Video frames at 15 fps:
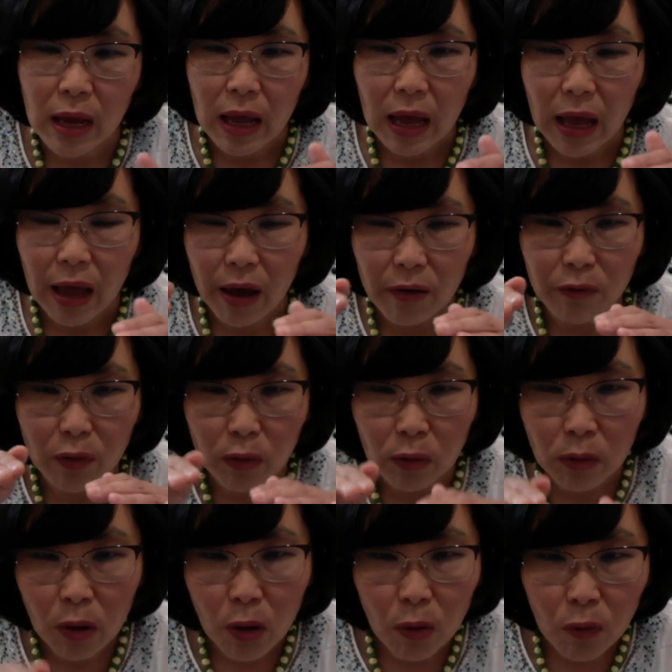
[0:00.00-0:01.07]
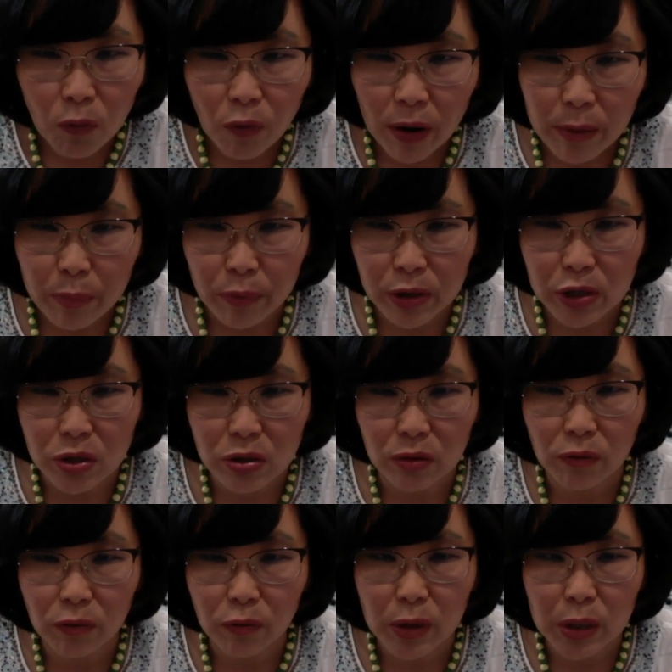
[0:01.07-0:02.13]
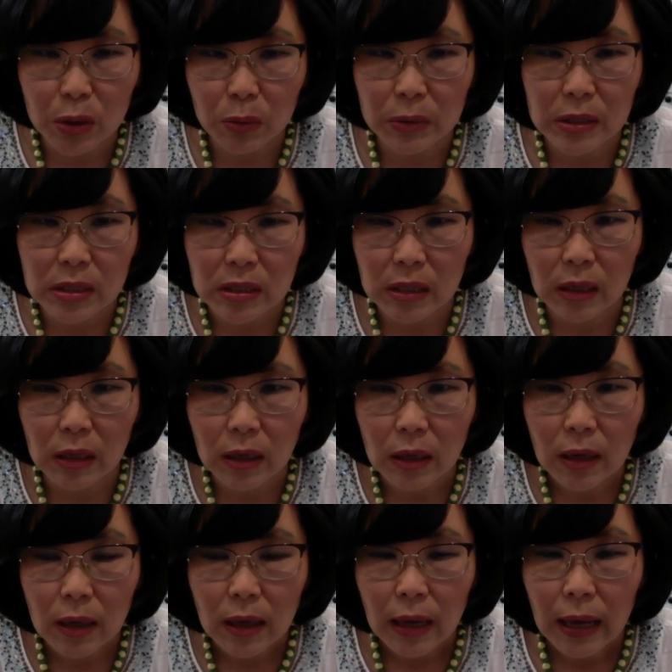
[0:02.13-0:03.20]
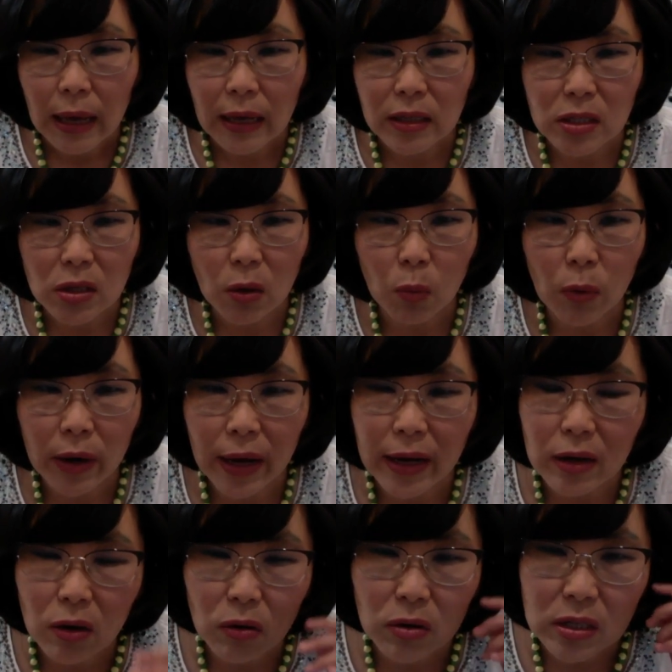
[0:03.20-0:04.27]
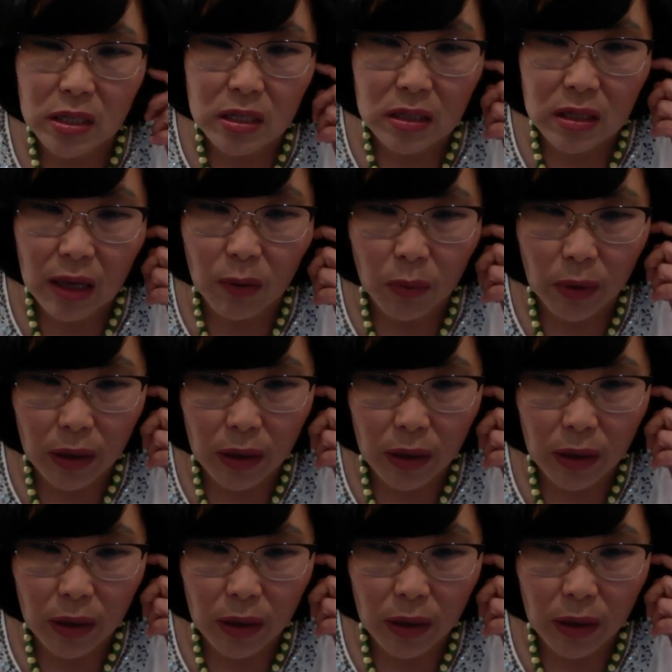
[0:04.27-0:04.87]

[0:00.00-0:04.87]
have low vibrational frequency. And so what I notice is that when